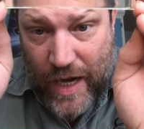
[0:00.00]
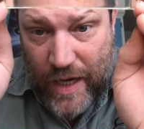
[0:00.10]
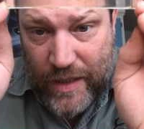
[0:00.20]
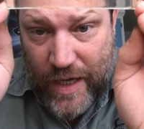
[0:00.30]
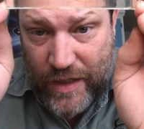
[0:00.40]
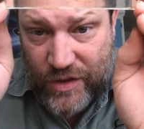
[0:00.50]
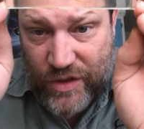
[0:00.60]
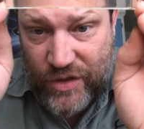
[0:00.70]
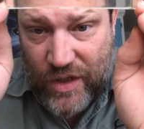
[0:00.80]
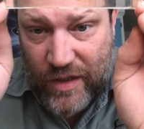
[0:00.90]
egg
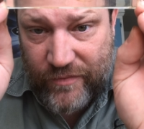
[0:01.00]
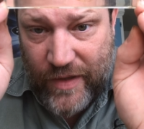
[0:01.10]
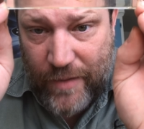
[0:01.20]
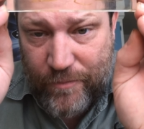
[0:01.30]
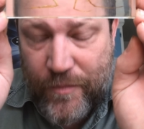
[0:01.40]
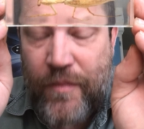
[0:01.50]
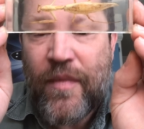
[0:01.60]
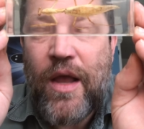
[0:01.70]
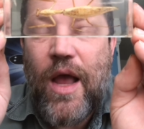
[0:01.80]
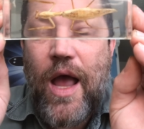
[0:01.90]
cases of them.
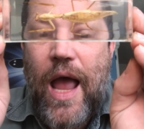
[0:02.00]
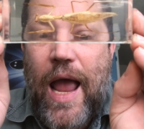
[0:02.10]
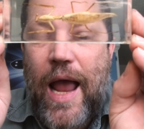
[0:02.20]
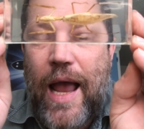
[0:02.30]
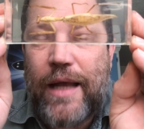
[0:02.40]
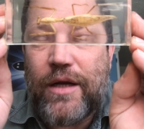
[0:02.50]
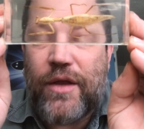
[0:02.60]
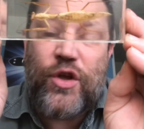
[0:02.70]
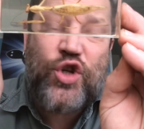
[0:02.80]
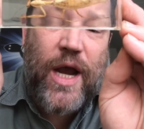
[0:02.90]
And
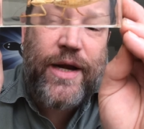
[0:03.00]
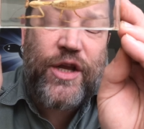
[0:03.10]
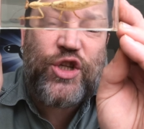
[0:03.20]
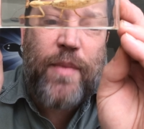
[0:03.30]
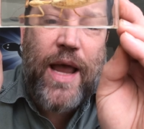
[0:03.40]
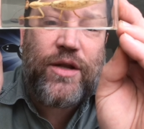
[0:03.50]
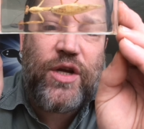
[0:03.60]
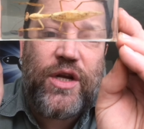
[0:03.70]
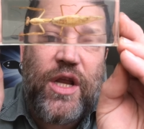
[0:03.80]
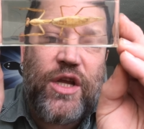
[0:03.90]
the Chinese
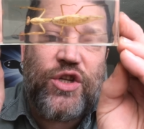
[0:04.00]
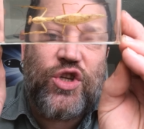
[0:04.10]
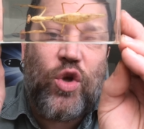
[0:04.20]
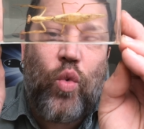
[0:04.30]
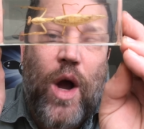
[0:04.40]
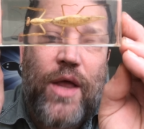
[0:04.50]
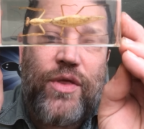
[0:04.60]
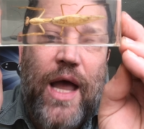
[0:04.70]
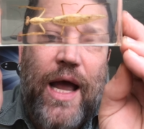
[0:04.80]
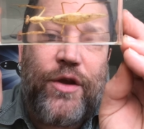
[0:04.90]
mantid is the one
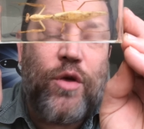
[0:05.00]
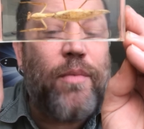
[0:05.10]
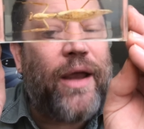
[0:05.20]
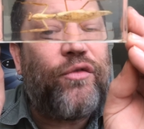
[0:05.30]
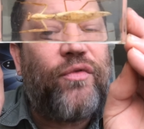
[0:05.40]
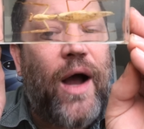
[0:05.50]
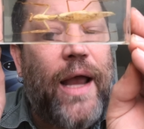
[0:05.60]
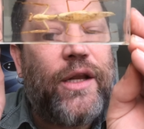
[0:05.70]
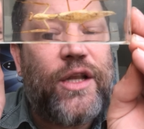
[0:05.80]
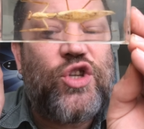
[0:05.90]
that you might
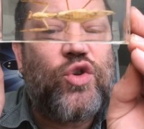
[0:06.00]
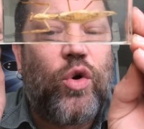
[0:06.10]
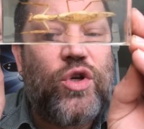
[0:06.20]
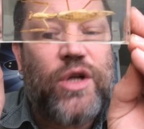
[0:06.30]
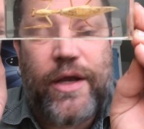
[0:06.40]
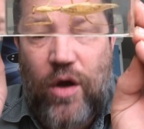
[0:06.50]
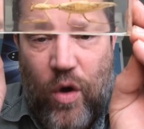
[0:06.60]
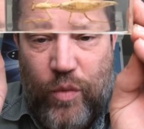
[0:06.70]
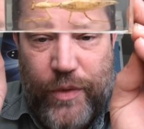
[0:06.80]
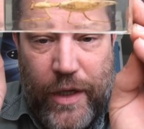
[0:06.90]
find at stores like
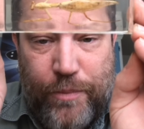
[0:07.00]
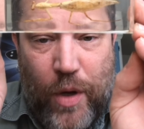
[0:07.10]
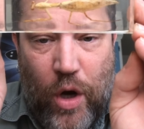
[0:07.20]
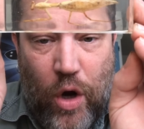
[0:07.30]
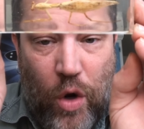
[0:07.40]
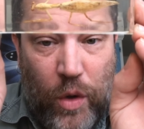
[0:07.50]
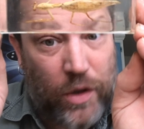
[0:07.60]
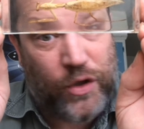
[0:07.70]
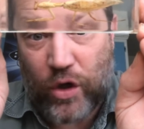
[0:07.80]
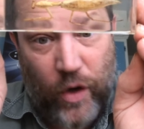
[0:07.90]
Home Depot or
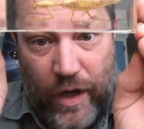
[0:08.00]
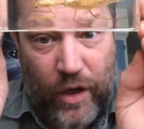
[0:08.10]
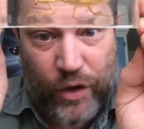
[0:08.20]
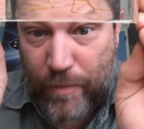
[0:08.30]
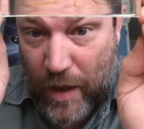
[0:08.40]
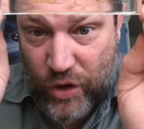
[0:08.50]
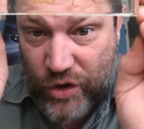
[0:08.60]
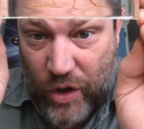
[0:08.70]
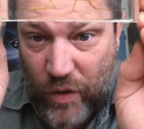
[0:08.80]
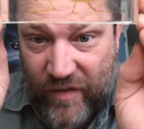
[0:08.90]
the Bug
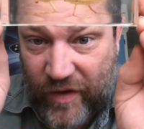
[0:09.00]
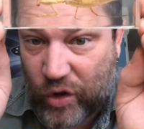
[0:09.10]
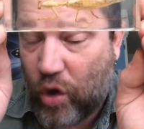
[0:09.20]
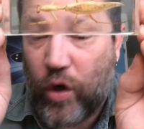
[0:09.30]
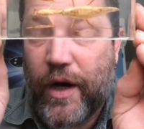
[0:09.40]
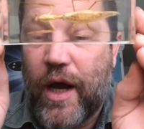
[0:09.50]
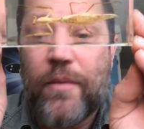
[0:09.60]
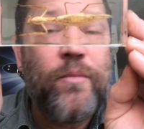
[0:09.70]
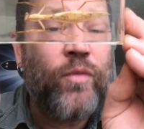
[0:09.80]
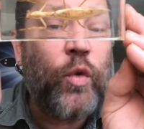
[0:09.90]
Zoo in Victoria,
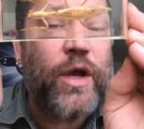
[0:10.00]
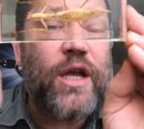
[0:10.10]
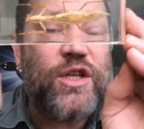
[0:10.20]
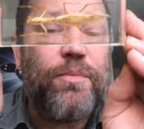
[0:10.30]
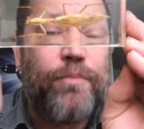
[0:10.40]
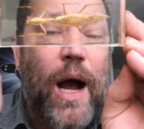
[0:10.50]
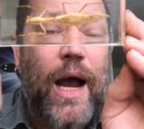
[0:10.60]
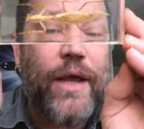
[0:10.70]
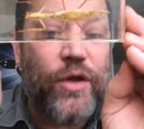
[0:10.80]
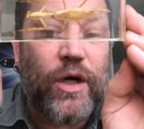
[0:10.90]
where you can
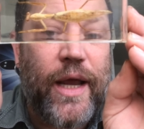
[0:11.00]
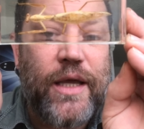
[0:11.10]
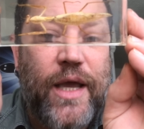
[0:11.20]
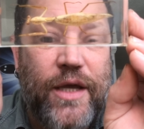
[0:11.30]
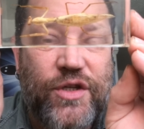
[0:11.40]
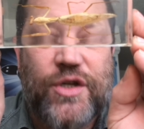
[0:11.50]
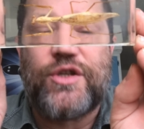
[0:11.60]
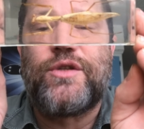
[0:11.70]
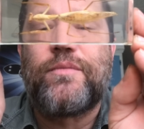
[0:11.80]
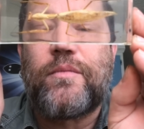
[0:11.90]
buy their egg
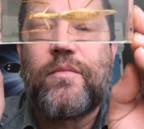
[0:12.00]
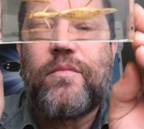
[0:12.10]
cases.